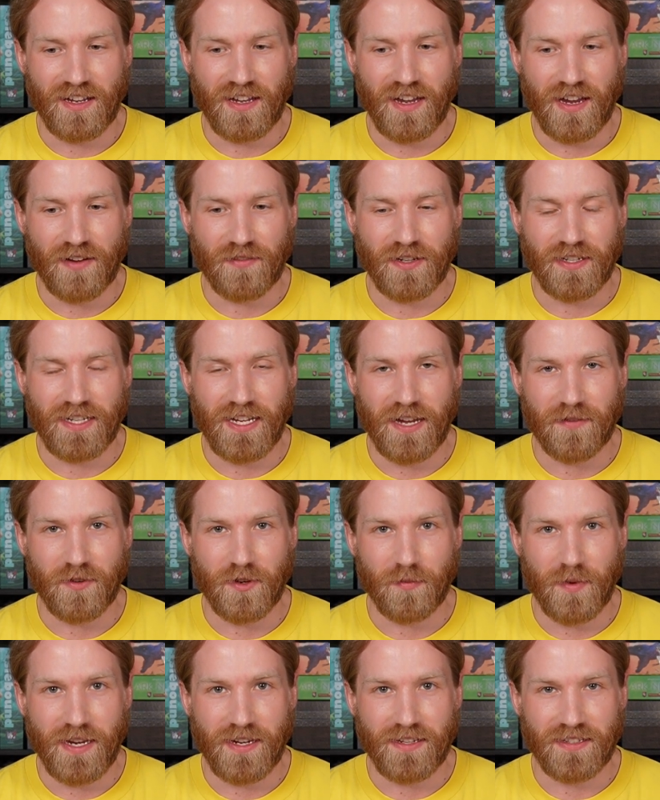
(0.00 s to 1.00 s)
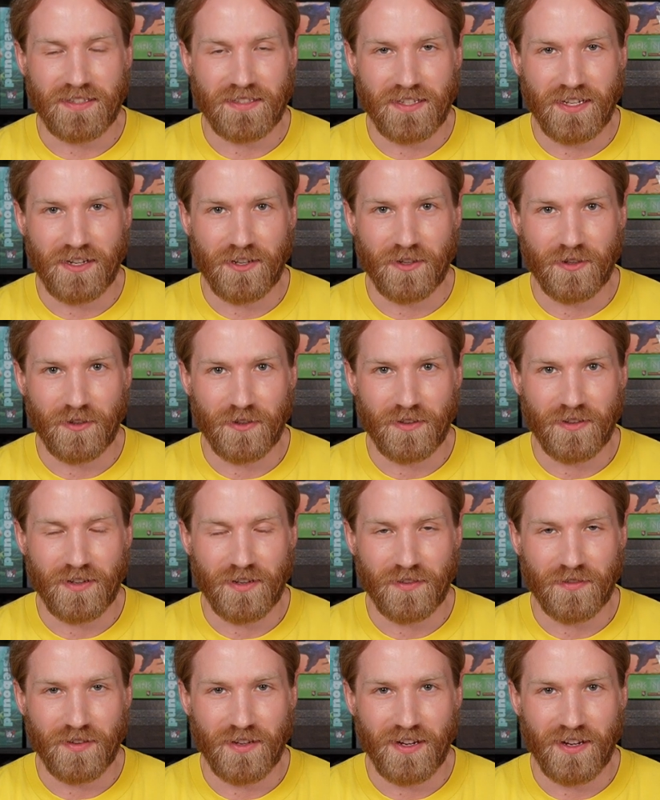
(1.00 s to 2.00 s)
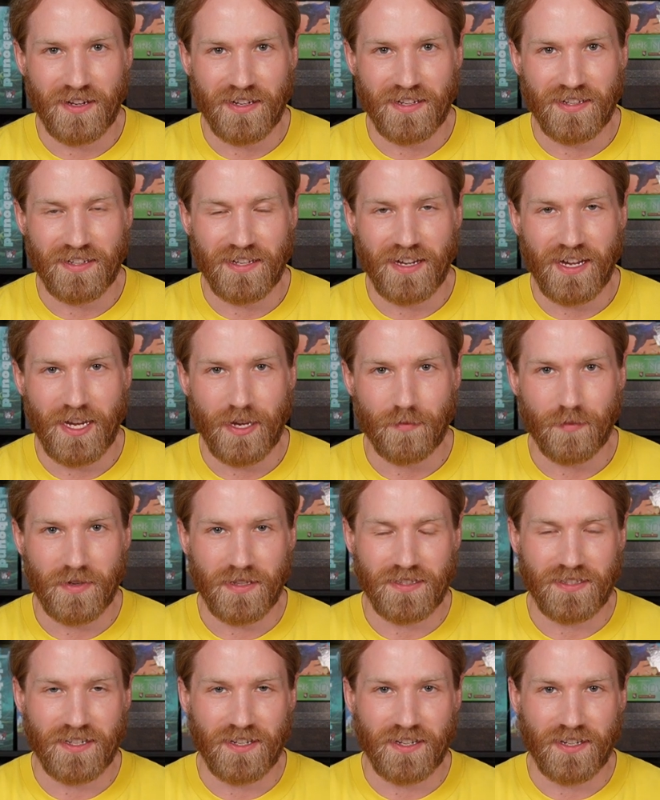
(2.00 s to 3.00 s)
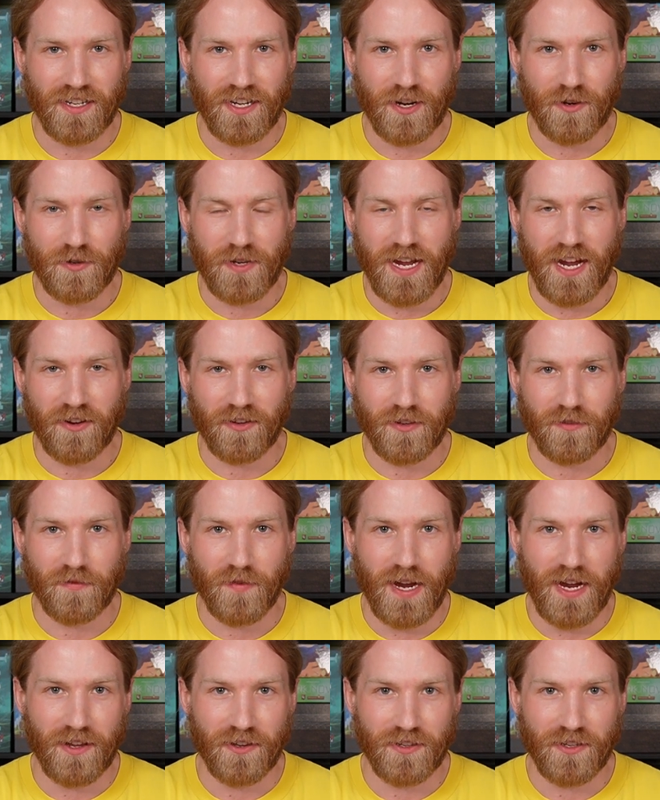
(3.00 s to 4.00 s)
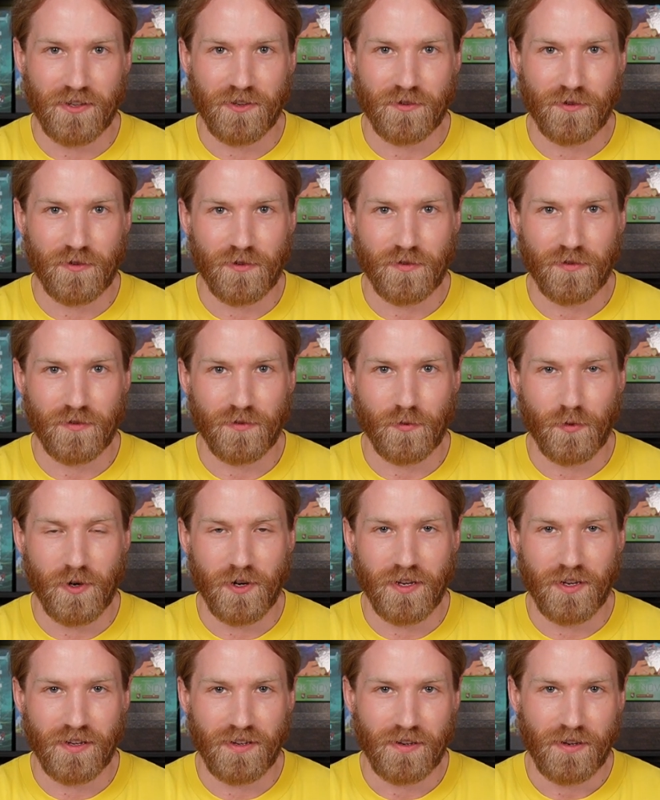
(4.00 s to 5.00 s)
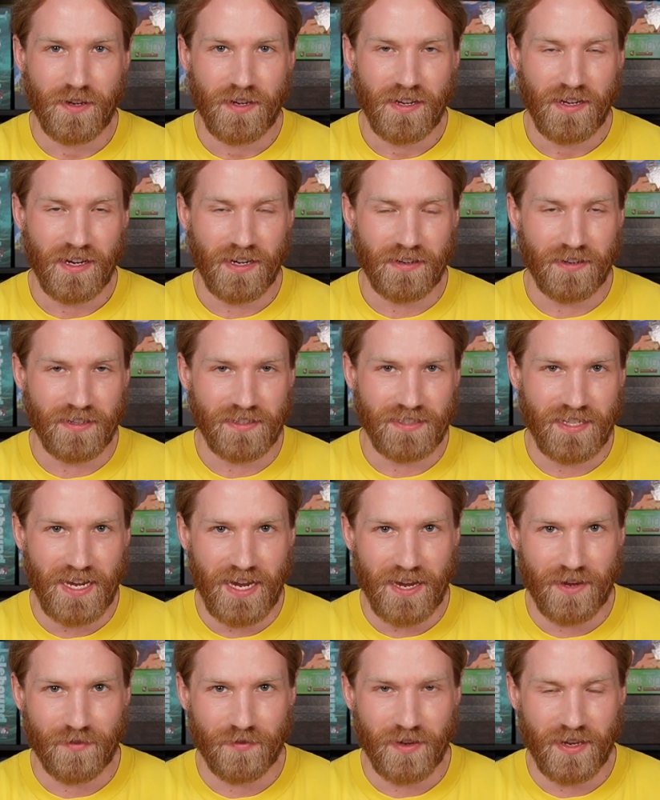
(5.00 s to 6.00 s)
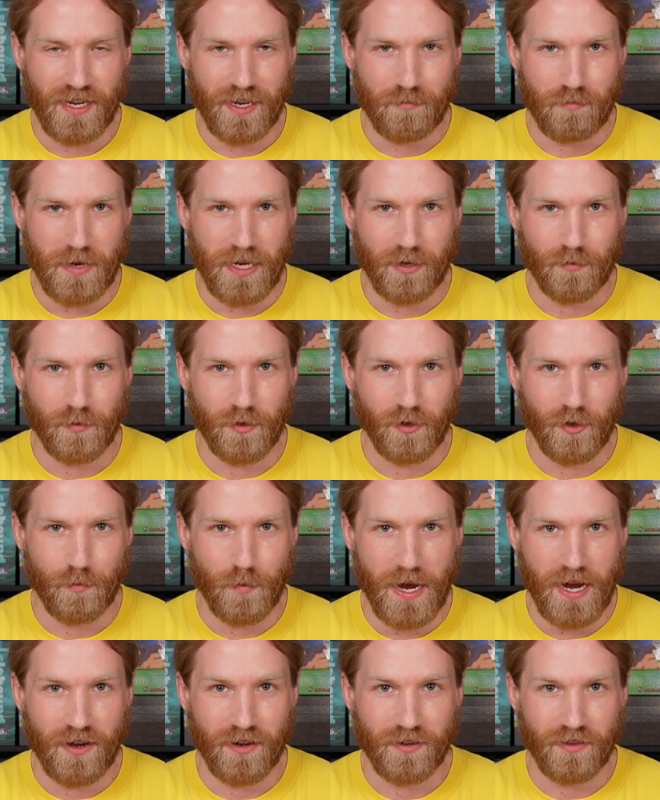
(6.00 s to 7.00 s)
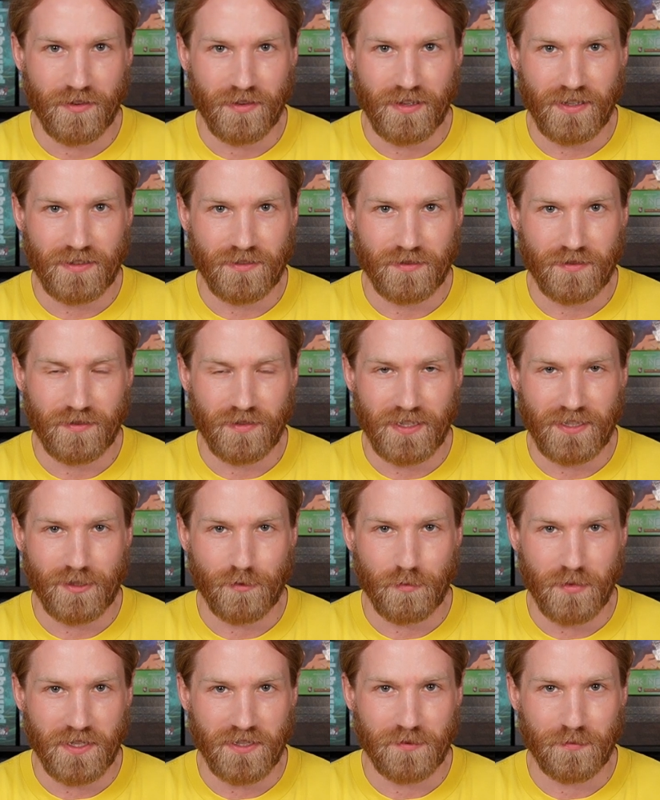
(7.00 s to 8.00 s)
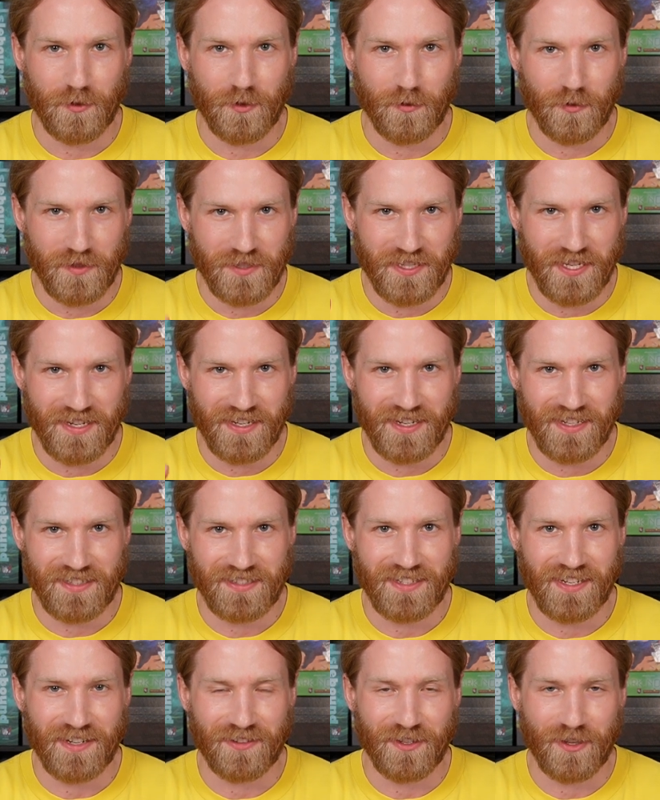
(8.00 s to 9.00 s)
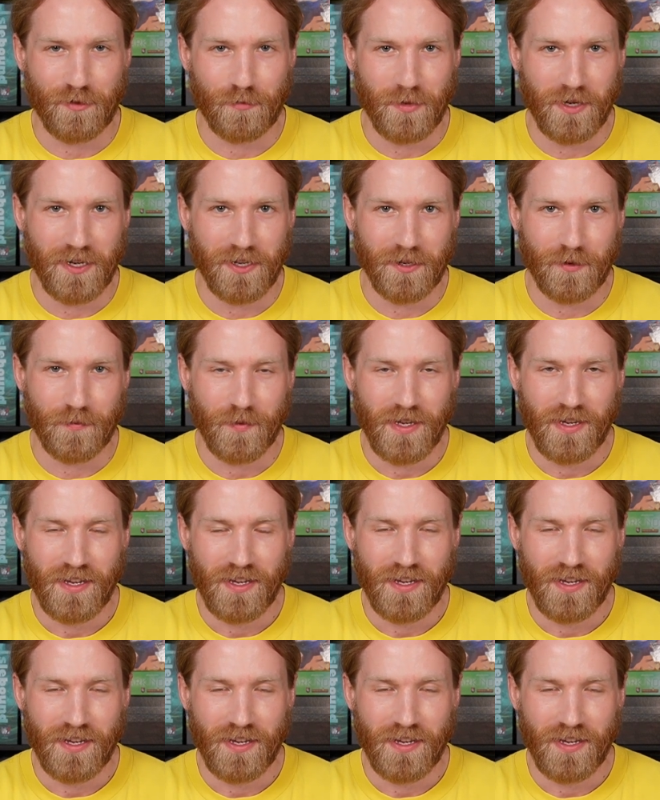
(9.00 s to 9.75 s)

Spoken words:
every time you make a cell of a honey type, it's going to go down in value. One, it does have a minimal amount that's abysmal once it gets down to the bottom.